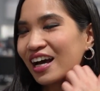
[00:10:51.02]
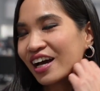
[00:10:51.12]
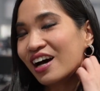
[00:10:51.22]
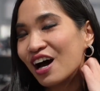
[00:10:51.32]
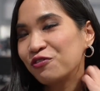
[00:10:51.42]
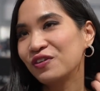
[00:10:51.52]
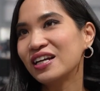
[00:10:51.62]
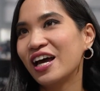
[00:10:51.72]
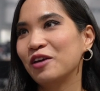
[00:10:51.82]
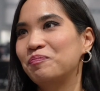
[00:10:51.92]
I feel
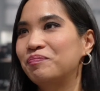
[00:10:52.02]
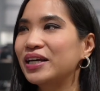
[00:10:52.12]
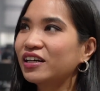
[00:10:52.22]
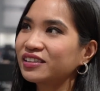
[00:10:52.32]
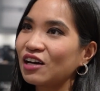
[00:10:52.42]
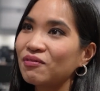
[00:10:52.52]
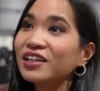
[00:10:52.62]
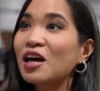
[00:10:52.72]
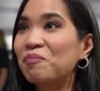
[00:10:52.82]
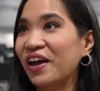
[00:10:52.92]
like because I
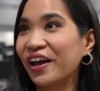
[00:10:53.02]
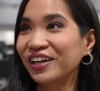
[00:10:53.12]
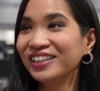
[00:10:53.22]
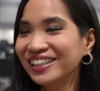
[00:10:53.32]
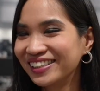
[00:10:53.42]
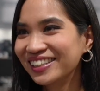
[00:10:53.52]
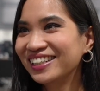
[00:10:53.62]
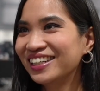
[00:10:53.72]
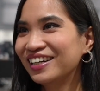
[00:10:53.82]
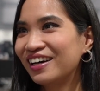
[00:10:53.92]
want to play,
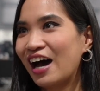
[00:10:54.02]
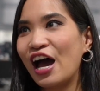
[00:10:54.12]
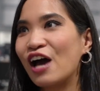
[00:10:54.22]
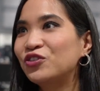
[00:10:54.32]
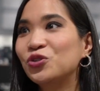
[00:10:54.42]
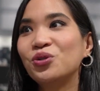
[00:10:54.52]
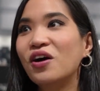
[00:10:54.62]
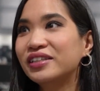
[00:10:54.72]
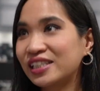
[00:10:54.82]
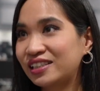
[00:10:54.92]
I have to do
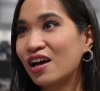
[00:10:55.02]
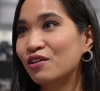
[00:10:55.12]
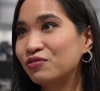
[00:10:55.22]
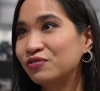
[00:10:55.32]
all this stuff.